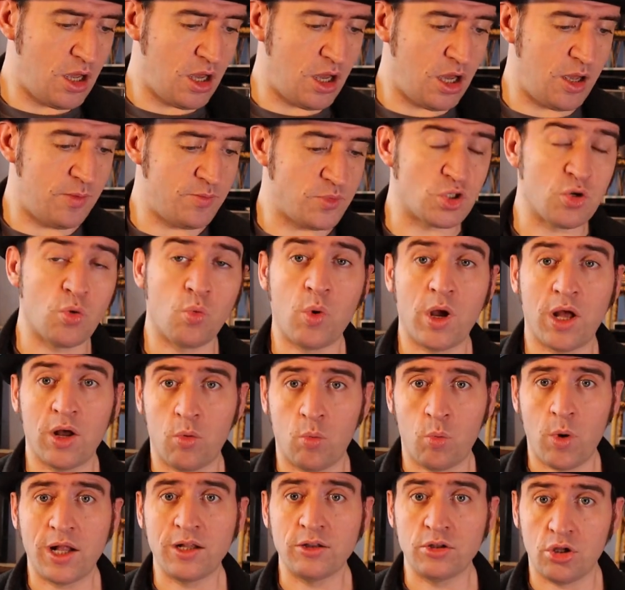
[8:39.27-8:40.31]
So
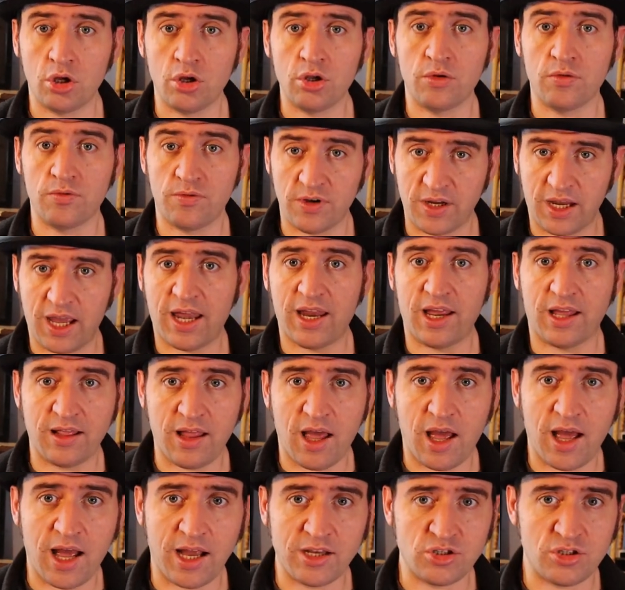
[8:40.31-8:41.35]
well done for
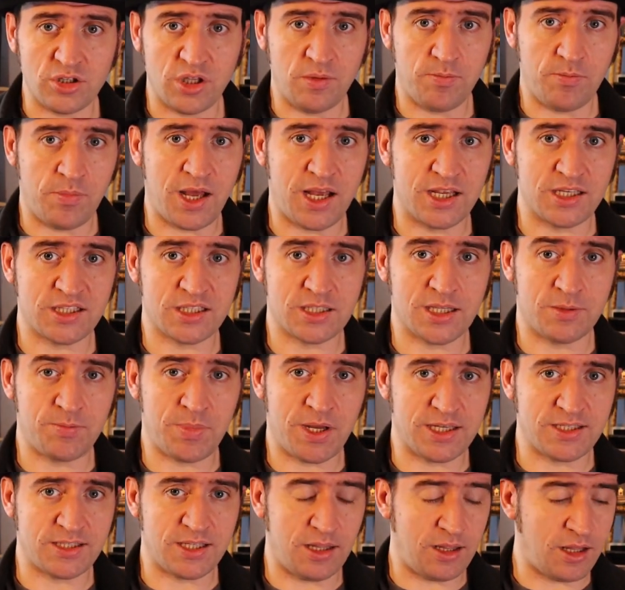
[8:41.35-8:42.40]
getting that actually past
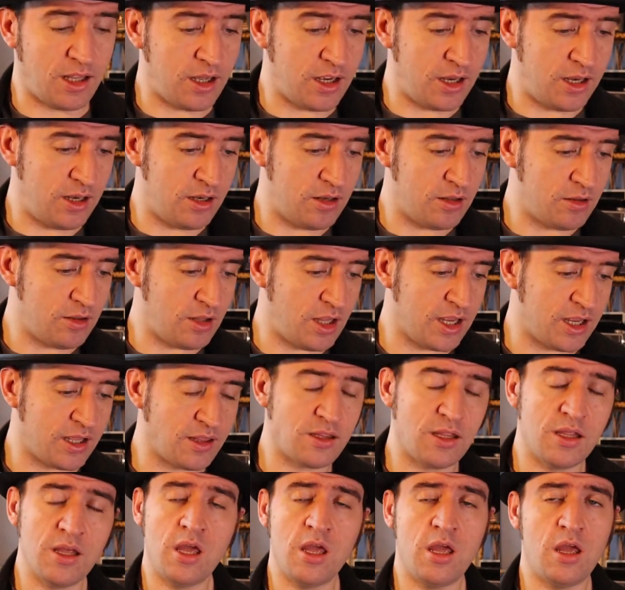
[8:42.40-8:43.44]
the line.
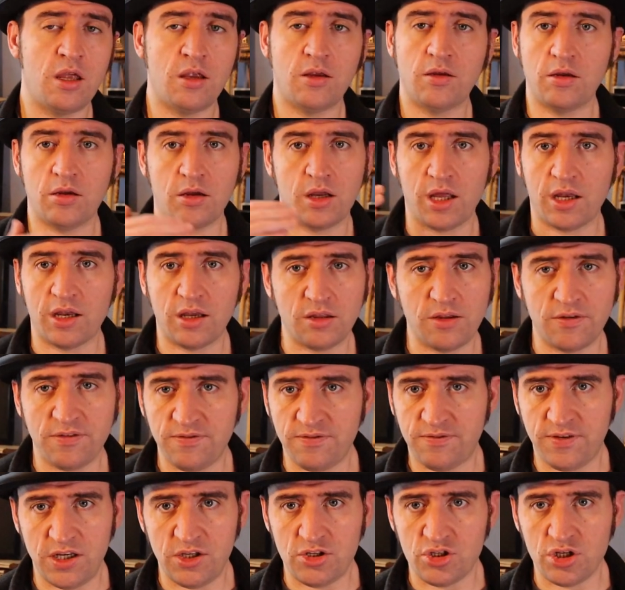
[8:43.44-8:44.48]
Like getting the
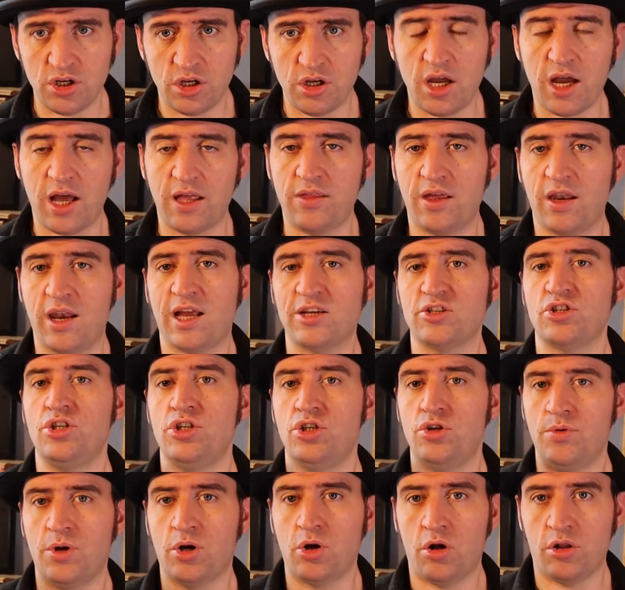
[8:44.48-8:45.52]
feature and then
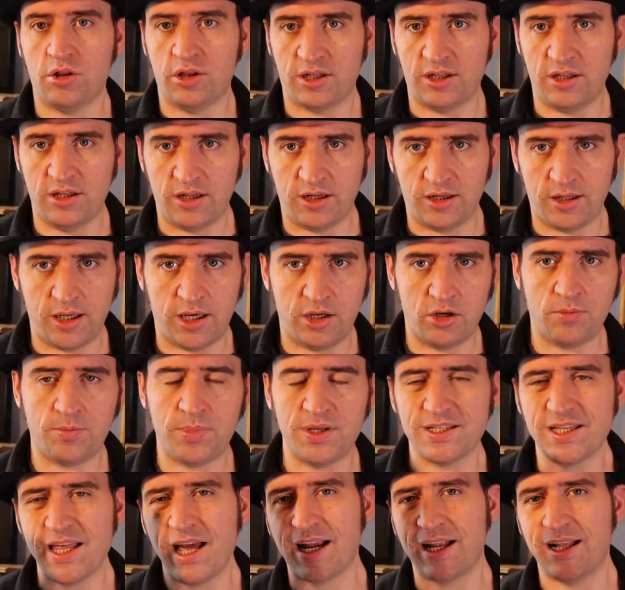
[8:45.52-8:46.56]
actually doing all the
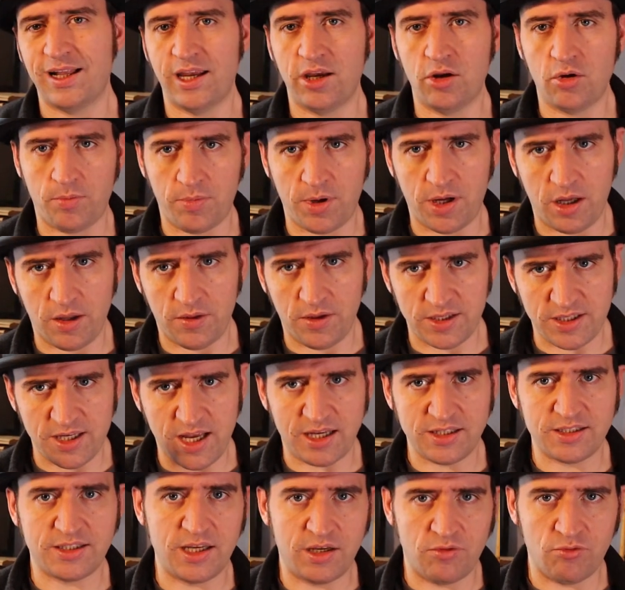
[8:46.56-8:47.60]
cleanup. It's that cleanup part
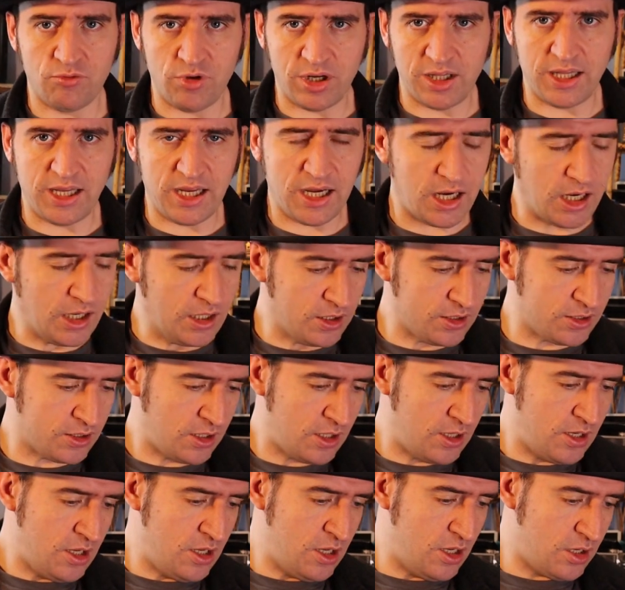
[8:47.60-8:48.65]
that's actually really hard.